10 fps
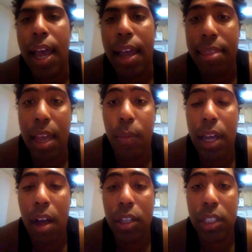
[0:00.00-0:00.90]
And then
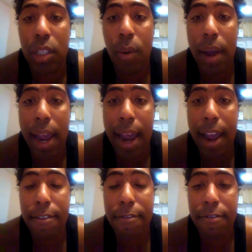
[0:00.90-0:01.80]
we also
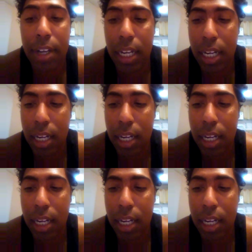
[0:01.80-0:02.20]
have